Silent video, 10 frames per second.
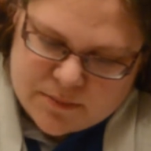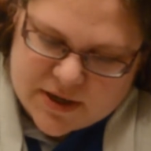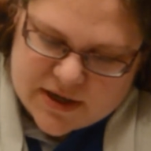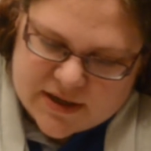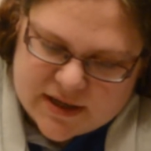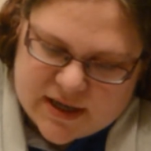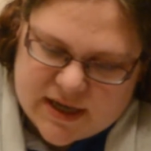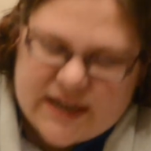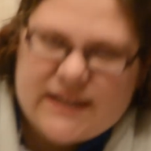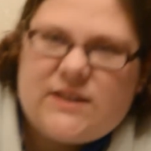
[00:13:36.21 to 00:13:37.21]
But
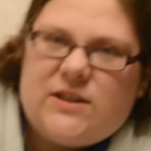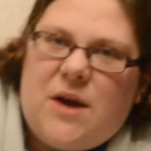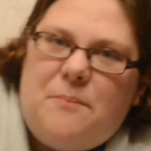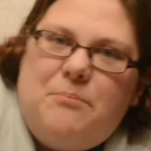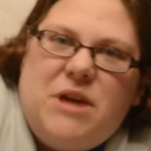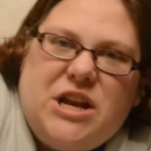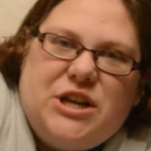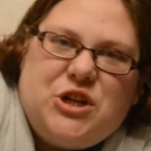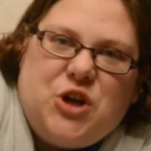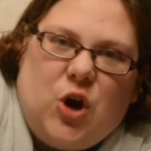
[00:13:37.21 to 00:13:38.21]
it's
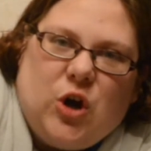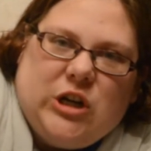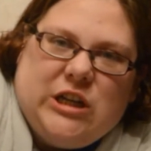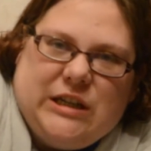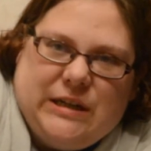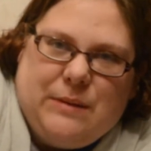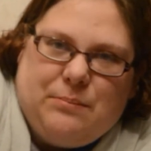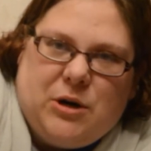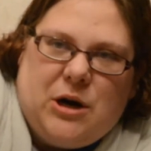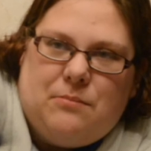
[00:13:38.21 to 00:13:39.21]
mint chocolate
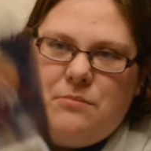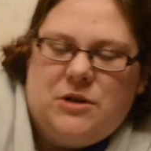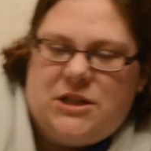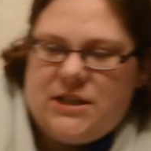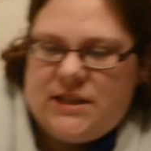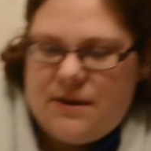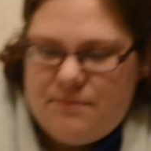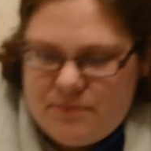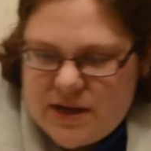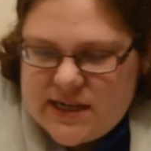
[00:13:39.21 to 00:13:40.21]
lip balm, which is
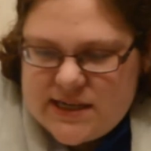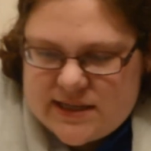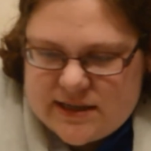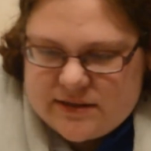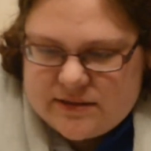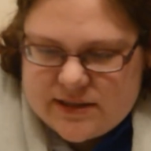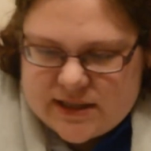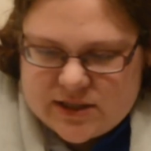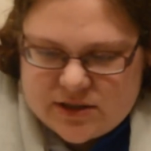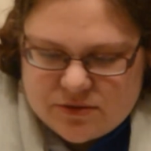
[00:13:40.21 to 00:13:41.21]
amazing.
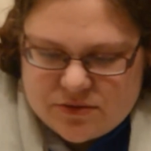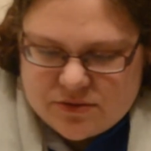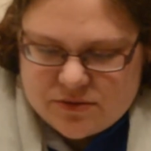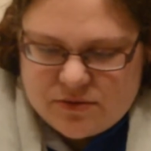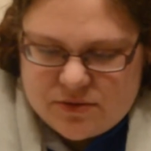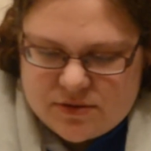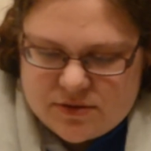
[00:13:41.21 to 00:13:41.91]
That's so cool.